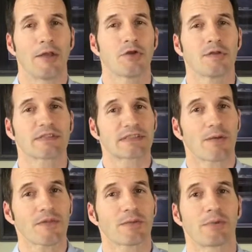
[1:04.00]
knew that
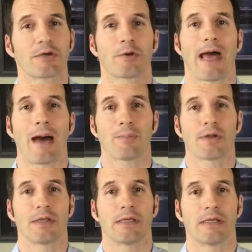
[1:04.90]
something big would
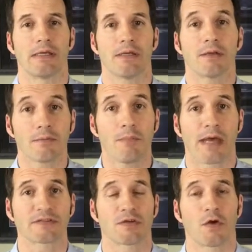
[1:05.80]
happen in
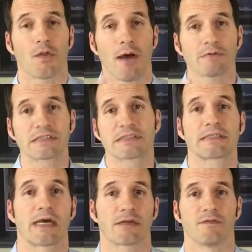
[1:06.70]
Mexico. That was the
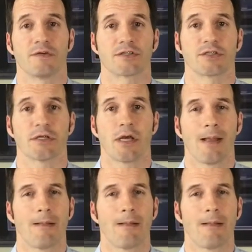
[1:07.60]
second vision.